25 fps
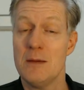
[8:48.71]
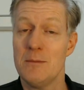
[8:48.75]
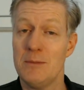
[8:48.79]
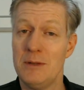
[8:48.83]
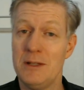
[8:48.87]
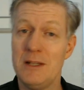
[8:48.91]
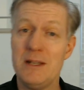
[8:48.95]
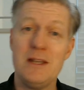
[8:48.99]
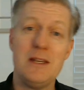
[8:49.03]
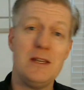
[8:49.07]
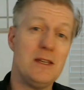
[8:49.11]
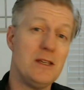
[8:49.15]

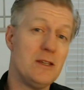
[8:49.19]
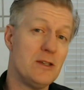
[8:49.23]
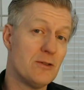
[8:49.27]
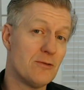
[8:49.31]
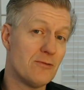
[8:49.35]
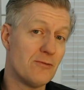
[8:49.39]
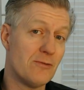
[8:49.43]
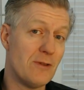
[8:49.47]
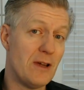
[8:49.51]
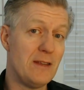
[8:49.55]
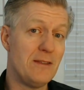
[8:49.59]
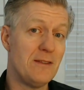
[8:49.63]
Please
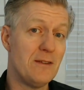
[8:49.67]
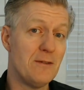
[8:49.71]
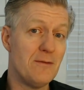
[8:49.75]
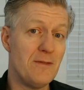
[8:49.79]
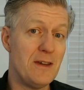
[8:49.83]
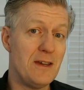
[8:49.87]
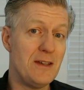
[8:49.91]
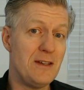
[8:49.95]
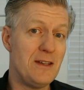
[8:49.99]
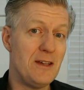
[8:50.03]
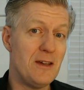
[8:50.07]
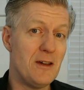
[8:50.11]
rate the
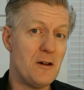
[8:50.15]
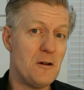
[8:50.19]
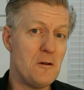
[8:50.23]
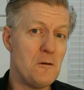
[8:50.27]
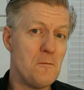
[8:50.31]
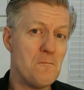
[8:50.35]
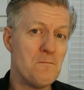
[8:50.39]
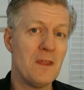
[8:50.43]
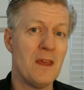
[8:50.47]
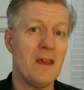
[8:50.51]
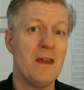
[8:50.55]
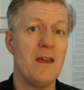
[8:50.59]

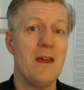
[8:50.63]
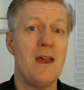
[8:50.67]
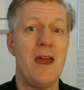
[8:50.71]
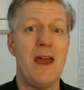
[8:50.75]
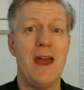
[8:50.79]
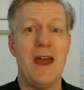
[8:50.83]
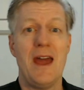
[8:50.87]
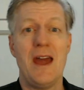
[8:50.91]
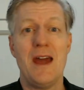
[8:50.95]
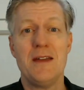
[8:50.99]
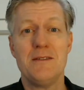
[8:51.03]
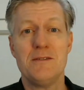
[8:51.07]
video
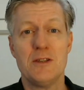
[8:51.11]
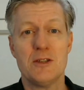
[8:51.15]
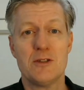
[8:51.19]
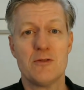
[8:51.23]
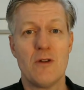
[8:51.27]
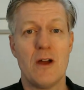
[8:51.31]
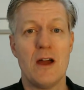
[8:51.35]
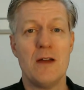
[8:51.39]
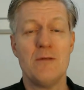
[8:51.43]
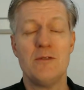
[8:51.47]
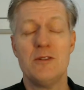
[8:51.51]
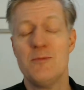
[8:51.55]
and
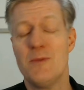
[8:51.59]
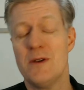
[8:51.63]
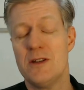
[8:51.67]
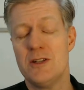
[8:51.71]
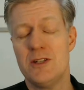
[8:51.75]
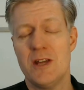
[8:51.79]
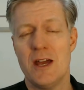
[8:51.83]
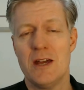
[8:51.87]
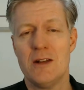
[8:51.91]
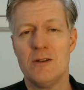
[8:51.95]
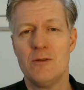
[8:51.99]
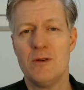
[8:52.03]
subscribe to my
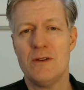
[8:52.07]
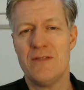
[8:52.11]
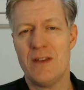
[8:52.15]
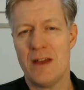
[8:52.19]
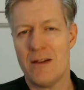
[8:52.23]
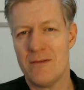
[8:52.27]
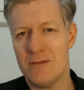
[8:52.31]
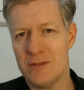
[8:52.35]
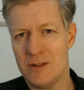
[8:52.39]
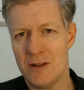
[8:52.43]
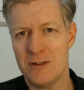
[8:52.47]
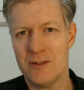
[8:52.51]
channel if you
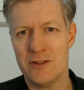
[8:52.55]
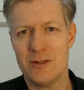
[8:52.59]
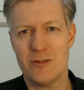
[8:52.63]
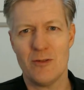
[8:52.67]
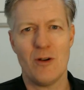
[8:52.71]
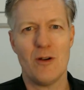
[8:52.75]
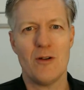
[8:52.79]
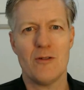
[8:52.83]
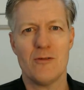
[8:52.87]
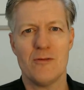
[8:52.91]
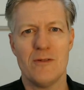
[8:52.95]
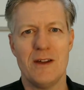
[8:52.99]
haven't done
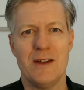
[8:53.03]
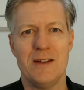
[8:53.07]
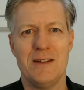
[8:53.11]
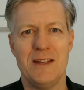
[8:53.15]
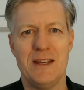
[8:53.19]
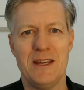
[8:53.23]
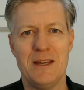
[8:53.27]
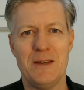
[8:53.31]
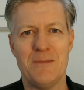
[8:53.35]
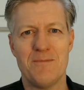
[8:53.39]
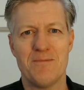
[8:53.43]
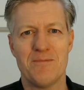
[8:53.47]
so
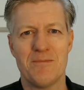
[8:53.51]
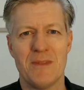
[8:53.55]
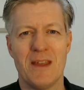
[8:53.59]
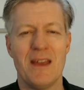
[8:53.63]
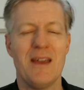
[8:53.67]
already.